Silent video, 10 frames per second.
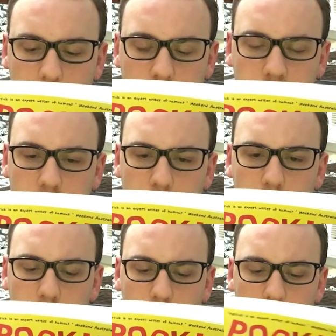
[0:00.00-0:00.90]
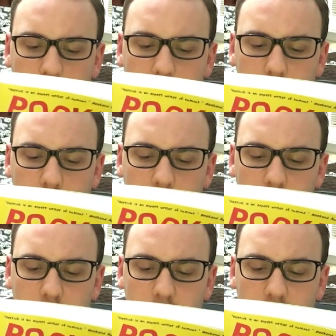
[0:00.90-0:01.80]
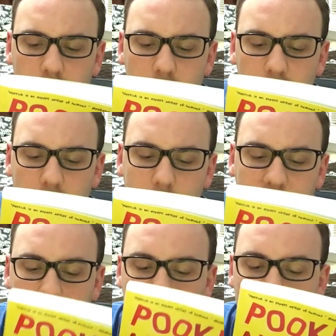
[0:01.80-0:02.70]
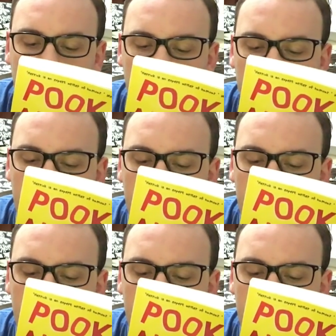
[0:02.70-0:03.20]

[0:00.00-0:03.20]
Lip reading: So, I mean, this